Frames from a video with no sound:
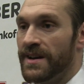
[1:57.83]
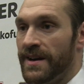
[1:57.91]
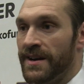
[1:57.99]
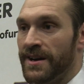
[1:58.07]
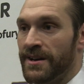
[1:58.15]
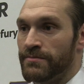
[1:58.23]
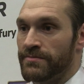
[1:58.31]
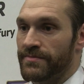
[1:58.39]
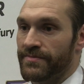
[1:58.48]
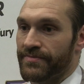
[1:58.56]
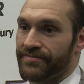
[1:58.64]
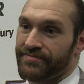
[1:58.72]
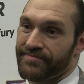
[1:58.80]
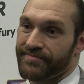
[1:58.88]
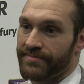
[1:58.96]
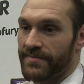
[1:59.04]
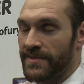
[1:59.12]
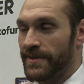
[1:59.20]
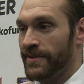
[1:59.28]

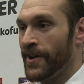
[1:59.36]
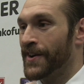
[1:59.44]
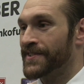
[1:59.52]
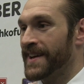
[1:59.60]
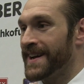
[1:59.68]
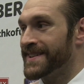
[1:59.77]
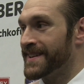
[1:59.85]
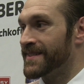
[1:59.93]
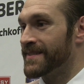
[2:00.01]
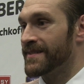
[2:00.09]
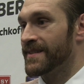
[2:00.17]
Not exciting.